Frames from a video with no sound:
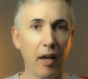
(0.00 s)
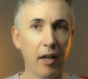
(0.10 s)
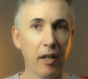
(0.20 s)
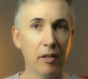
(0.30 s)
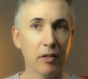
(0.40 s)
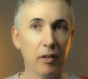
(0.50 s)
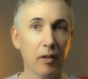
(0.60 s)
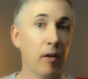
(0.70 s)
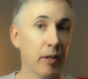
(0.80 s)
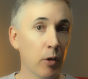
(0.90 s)
And
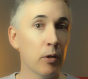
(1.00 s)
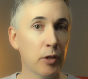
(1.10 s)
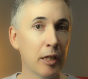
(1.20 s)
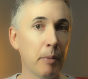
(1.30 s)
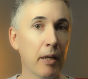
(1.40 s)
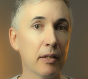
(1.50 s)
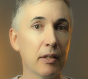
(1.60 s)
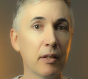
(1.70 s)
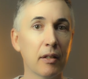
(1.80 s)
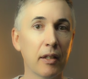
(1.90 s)
I know James
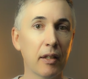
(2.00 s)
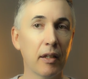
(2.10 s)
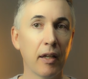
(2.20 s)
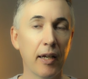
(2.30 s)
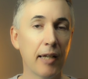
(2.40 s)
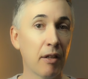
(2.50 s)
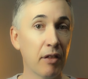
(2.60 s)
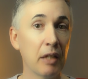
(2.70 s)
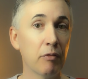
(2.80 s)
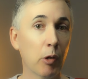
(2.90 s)
Patterson has a
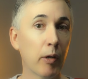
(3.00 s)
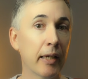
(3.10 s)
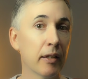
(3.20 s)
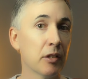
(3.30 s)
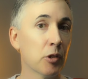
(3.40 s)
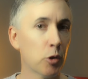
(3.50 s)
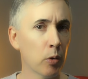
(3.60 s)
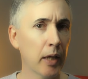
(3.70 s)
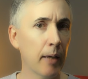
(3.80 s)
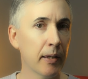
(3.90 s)
thing for creating these
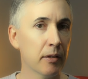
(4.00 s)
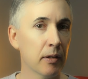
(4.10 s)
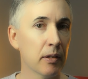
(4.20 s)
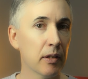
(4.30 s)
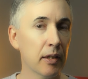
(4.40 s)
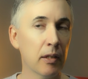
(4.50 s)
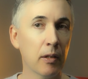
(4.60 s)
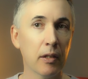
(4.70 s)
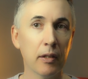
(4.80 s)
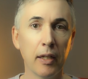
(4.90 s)
strong characters in
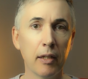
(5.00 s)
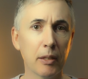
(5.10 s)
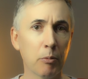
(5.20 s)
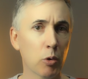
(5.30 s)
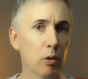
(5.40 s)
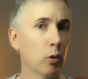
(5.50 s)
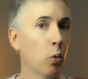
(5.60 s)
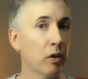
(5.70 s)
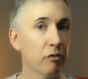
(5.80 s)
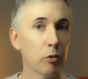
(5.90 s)
either some sort of
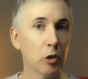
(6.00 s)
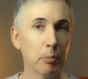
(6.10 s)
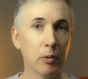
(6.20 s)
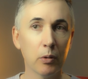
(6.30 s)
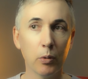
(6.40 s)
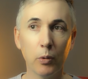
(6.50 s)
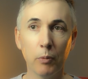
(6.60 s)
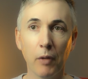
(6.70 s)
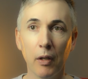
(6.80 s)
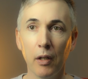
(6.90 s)
law enforcement
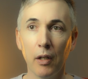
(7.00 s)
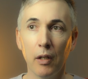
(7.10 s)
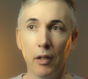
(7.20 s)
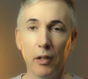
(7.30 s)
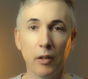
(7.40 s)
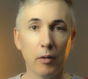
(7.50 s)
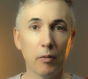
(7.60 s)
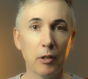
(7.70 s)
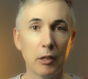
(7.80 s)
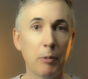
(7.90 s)
or, you know,
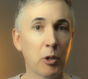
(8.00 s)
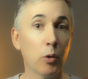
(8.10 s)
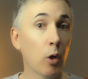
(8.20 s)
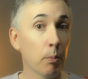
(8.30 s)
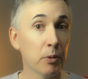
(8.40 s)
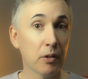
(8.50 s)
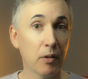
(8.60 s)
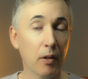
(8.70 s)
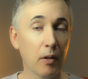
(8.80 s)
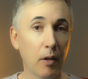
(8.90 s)
special ops
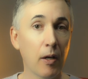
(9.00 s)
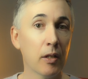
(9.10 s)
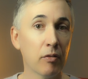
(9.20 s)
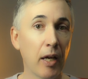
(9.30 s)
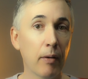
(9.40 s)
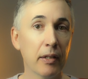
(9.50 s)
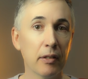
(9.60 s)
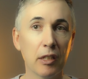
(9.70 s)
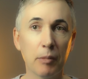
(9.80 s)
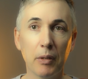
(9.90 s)
kind of
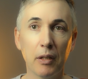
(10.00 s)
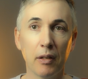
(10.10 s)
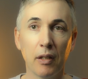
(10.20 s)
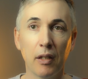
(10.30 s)
characters, but